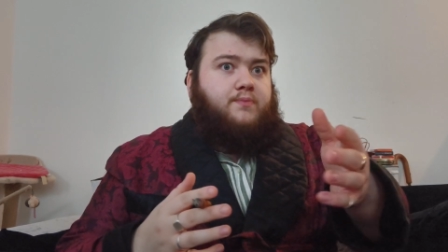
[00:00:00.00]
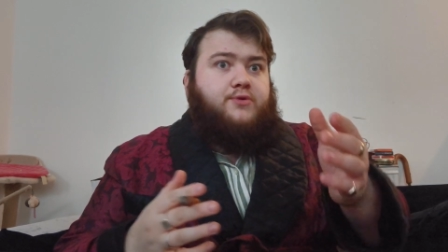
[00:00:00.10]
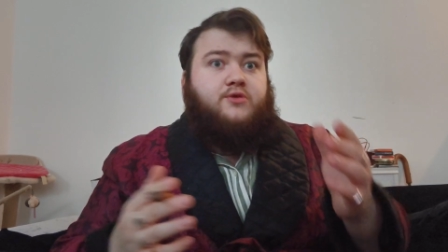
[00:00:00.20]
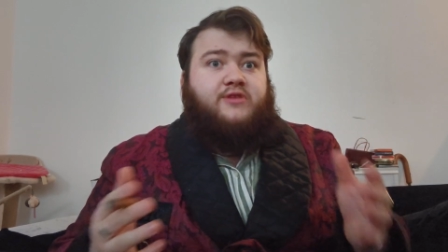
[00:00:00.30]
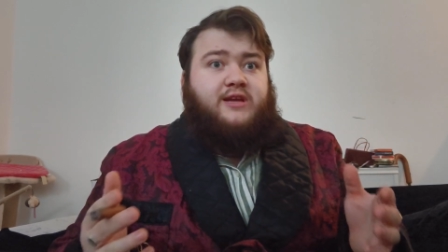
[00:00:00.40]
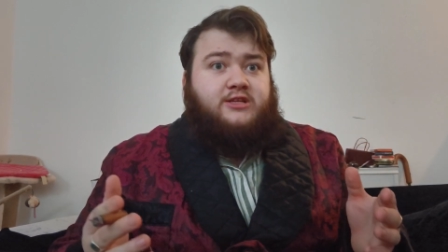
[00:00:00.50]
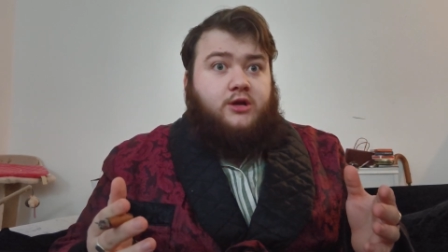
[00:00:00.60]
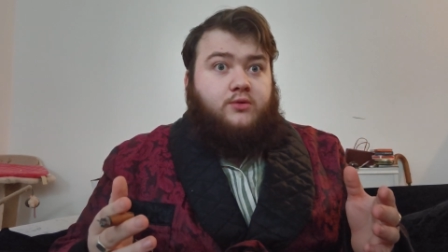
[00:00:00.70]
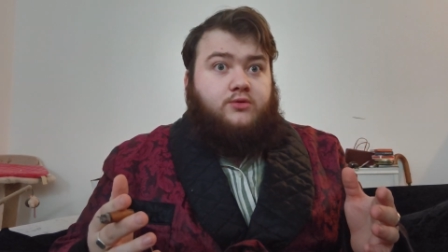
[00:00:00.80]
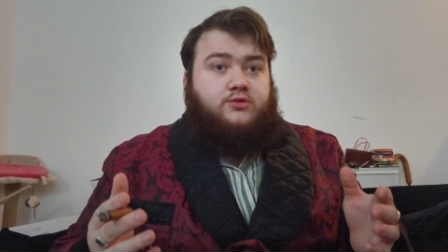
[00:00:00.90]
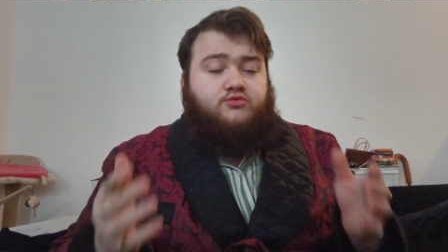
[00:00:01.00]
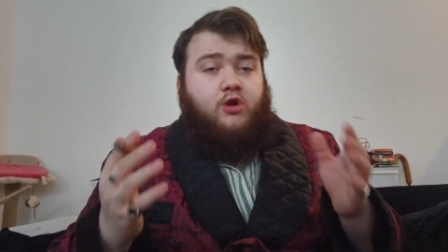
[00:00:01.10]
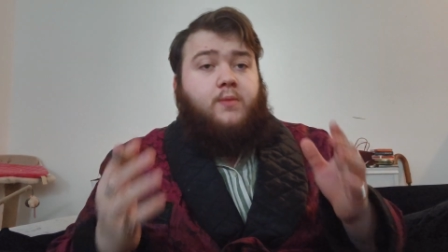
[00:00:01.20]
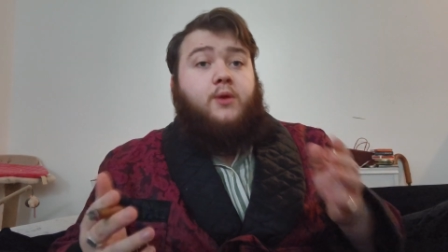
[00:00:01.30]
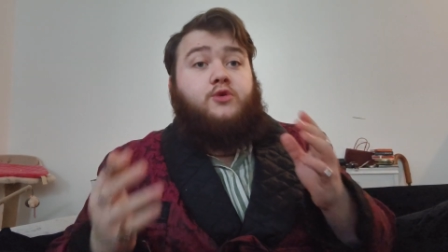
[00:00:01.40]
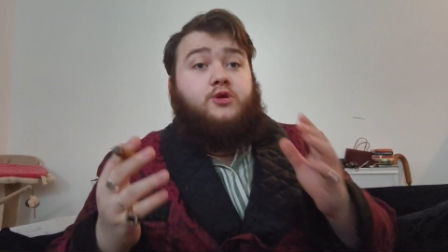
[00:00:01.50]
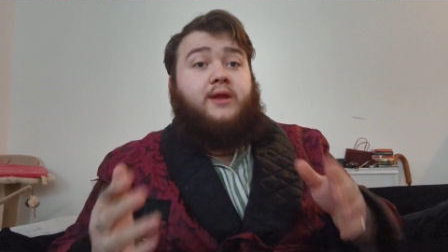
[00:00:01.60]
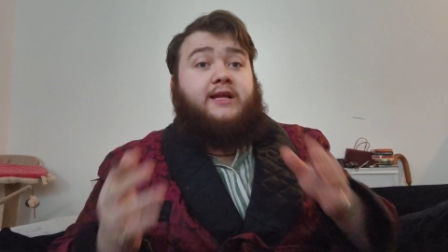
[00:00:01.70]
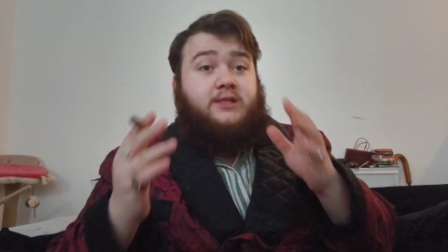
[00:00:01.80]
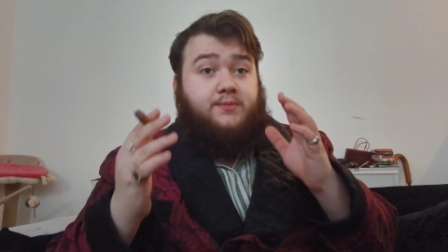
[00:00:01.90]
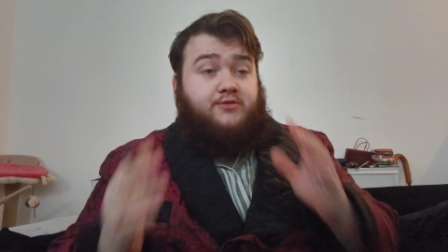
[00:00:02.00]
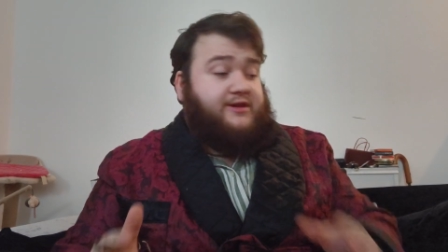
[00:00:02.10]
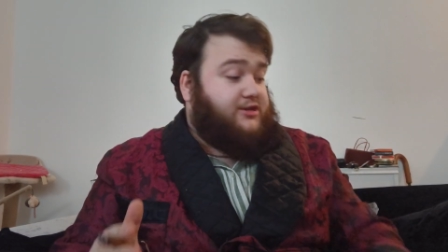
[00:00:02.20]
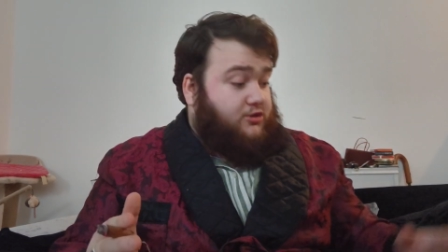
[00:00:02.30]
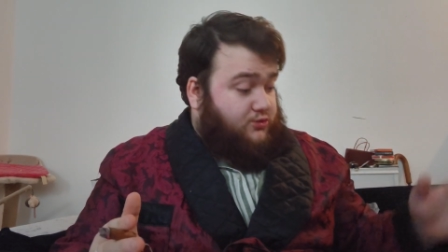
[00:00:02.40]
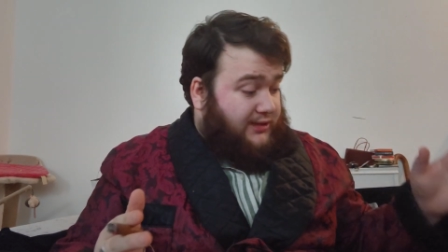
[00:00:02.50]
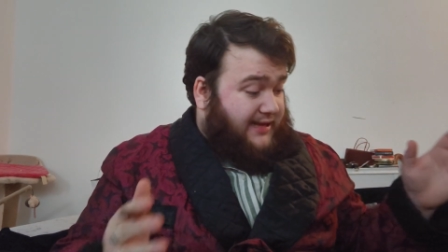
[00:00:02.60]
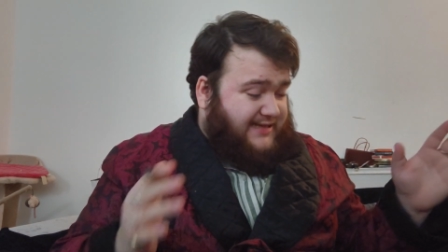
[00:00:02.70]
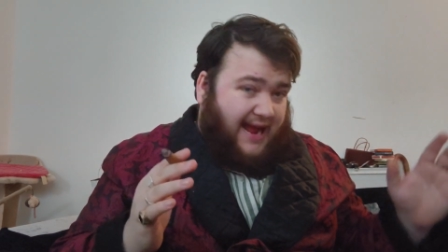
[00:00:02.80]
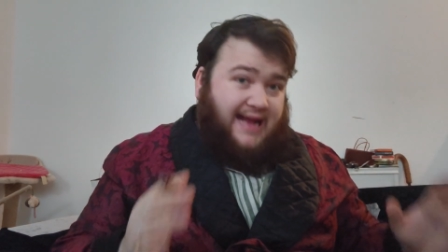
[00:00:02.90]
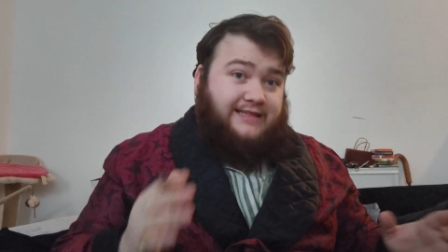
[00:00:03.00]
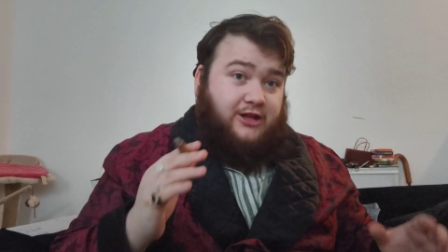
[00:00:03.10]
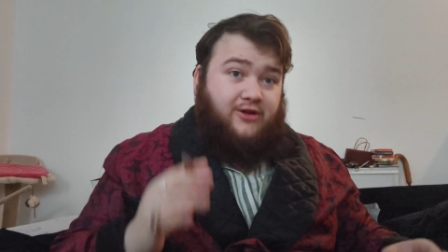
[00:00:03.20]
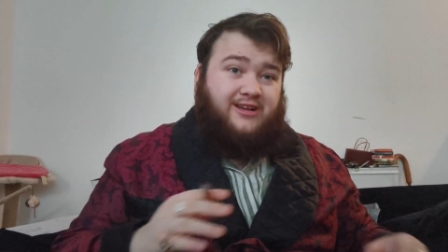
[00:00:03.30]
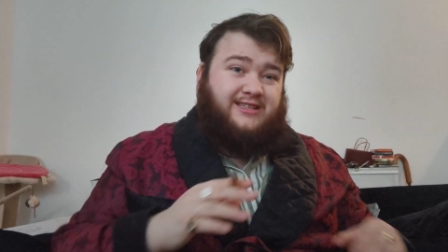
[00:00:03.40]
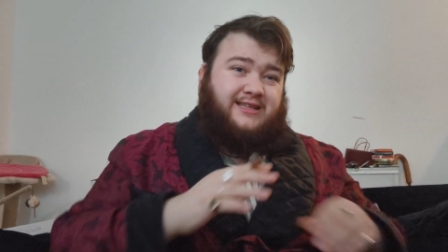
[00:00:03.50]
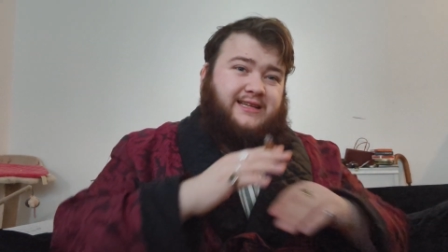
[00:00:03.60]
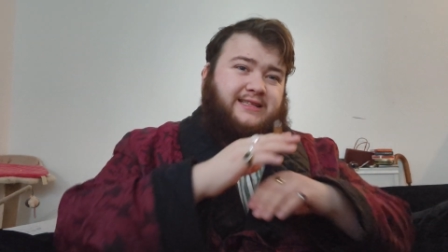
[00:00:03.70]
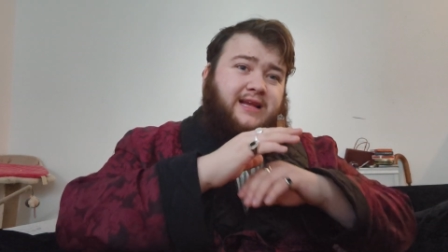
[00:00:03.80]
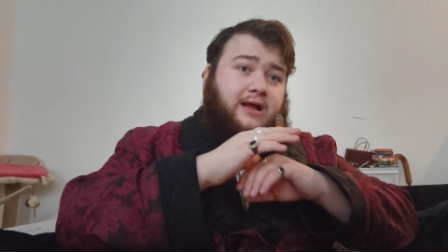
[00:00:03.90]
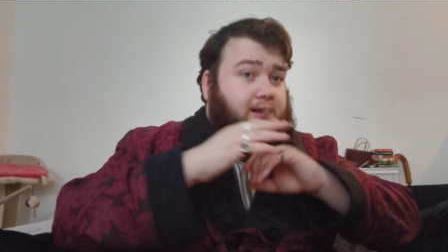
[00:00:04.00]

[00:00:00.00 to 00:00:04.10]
Puritos, Romeo and Juliet Puritos will last as long as these.